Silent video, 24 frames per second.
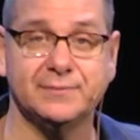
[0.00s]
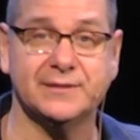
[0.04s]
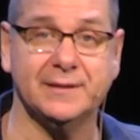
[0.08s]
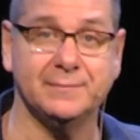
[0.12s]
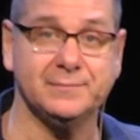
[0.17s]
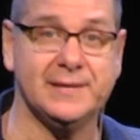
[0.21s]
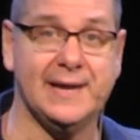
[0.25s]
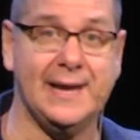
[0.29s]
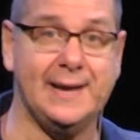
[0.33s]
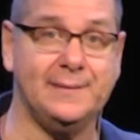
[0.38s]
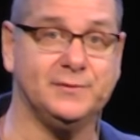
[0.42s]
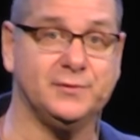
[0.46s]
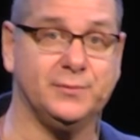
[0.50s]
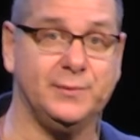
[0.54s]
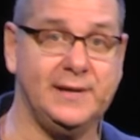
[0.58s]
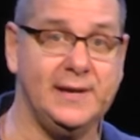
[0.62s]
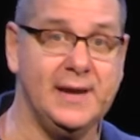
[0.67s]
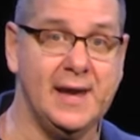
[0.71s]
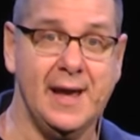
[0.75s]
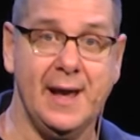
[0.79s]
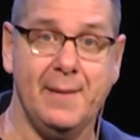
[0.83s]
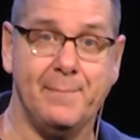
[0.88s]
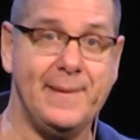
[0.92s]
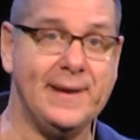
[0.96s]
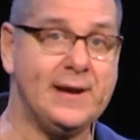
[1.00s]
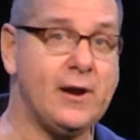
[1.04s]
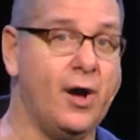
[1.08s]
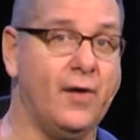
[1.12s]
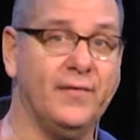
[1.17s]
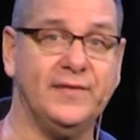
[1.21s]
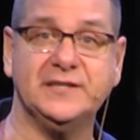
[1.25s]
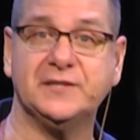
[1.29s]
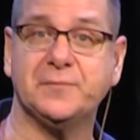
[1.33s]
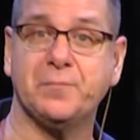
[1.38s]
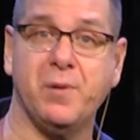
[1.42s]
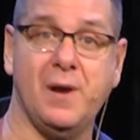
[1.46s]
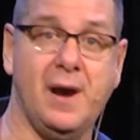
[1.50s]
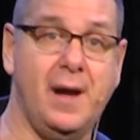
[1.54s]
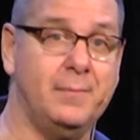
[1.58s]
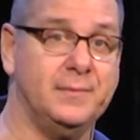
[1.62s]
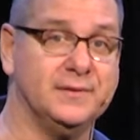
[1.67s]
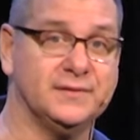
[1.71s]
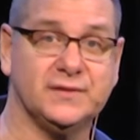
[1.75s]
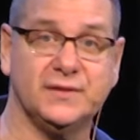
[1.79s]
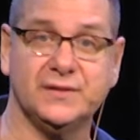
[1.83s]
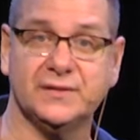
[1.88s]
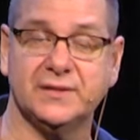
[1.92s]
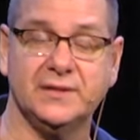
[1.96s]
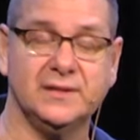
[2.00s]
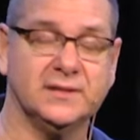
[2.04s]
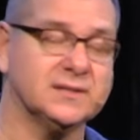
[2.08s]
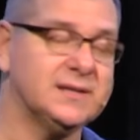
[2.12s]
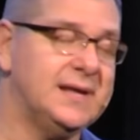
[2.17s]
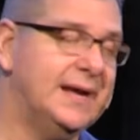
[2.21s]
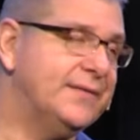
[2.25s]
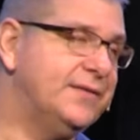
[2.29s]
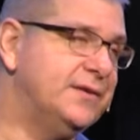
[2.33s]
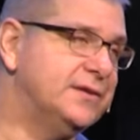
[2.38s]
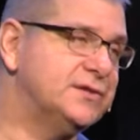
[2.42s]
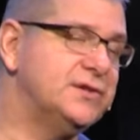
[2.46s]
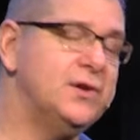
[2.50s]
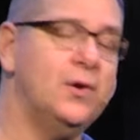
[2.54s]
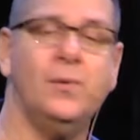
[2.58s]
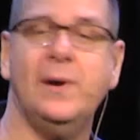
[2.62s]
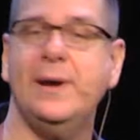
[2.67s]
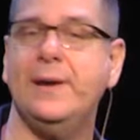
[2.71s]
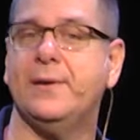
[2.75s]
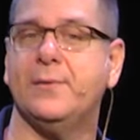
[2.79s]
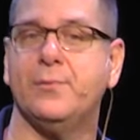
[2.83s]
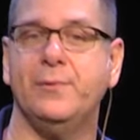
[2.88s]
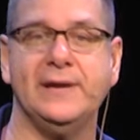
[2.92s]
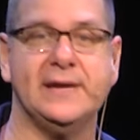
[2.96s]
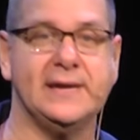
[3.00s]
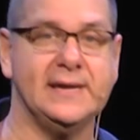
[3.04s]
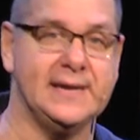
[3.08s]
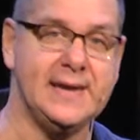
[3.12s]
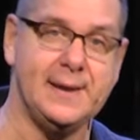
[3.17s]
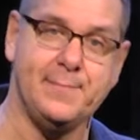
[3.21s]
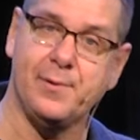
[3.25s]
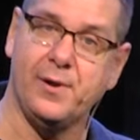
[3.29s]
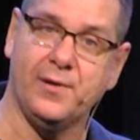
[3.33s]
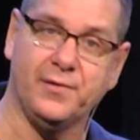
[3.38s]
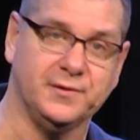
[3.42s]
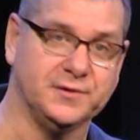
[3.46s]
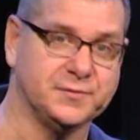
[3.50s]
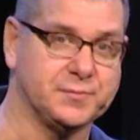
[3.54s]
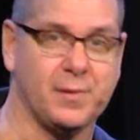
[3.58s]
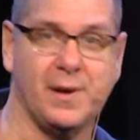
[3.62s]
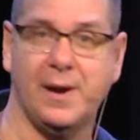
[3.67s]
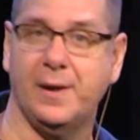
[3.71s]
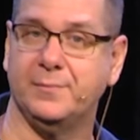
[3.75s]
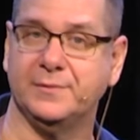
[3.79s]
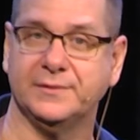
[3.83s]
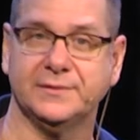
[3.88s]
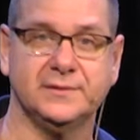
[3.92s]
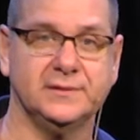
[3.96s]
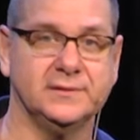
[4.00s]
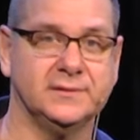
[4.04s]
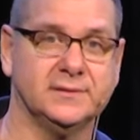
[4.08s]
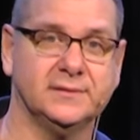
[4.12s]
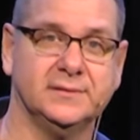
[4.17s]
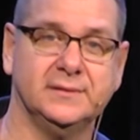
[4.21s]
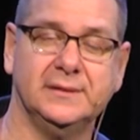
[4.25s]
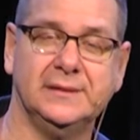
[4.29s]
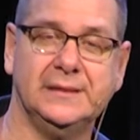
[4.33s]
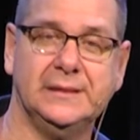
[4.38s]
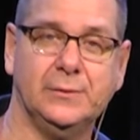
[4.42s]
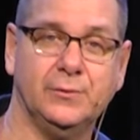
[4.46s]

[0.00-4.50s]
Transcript: Sometimes we make all these promises, and it's like there's no way we can keep all those promises.